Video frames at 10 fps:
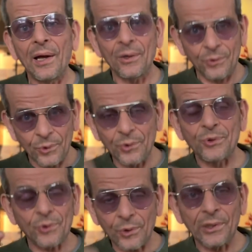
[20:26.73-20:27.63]
you
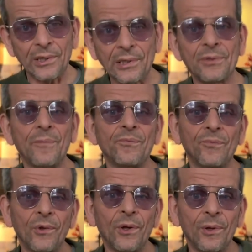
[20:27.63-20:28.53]
certainly need
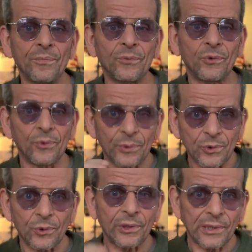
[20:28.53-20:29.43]
to be
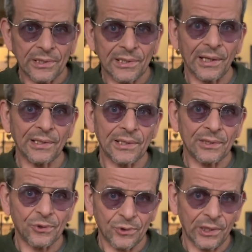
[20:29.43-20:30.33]
sure that the stains can
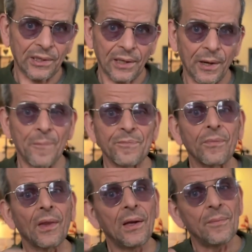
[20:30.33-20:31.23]
sustain that.
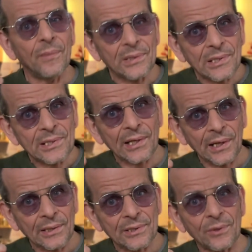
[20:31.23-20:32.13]
Mxing
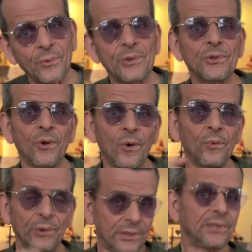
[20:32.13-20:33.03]
stains was
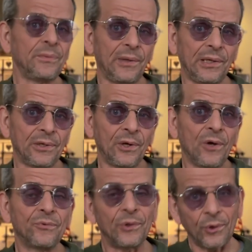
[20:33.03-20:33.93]
originally made
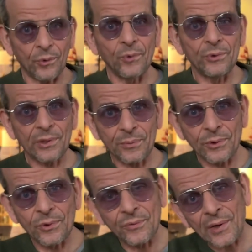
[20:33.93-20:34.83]
for low
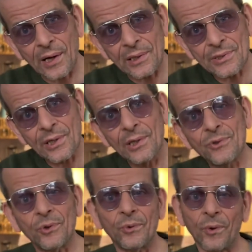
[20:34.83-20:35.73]
temperature fires,
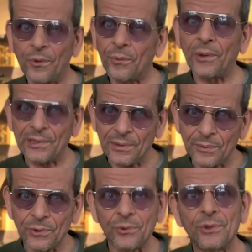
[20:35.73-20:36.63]
so earthenware
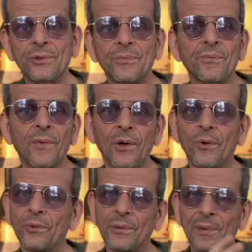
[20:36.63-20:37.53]
temperatures
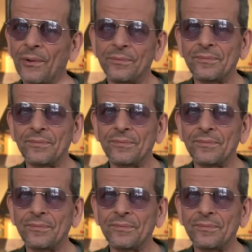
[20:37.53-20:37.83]
only about